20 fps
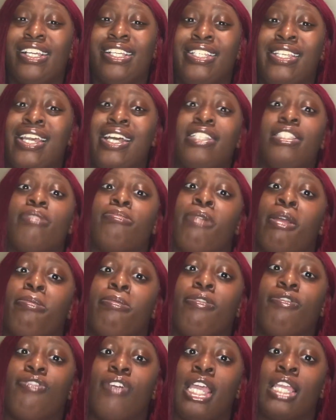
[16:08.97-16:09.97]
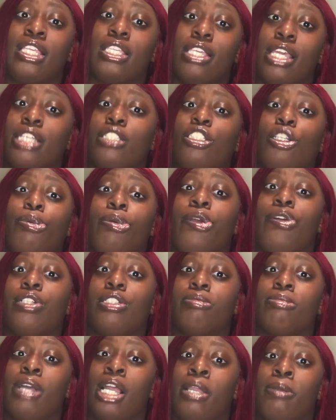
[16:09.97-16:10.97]
Yes, it might be fight. Yes, your
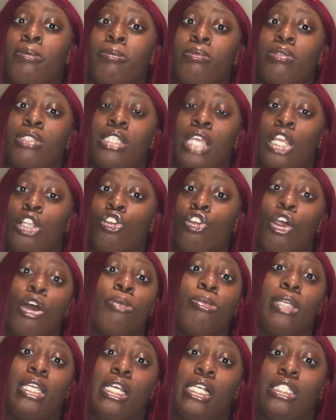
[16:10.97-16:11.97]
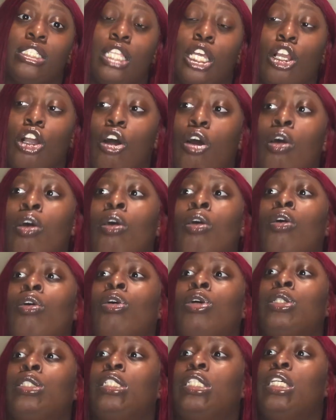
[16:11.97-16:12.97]
parents might say no because, like,
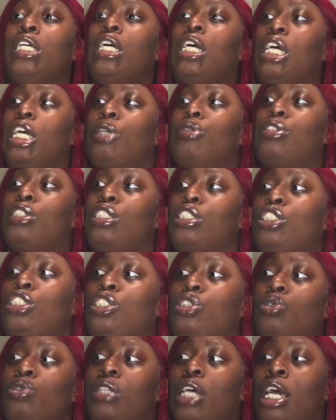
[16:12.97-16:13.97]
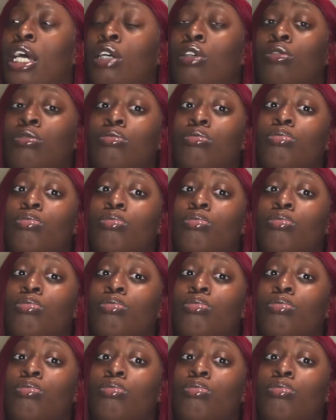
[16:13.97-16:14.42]
oh, it was a shootout